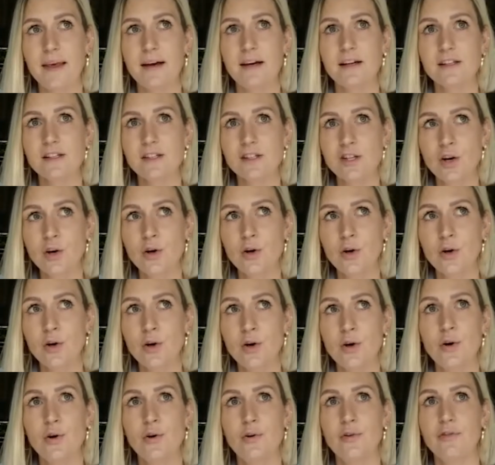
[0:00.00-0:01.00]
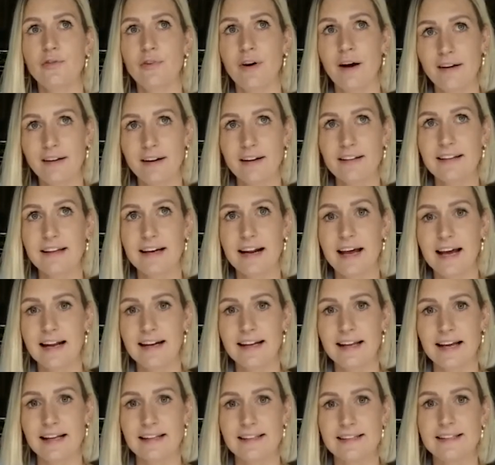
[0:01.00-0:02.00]
So found out that I had
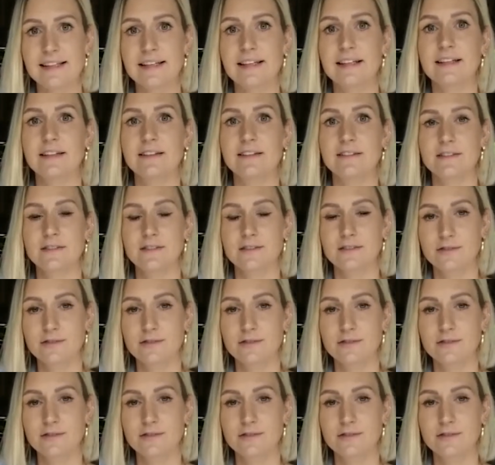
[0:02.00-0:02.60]
cancer,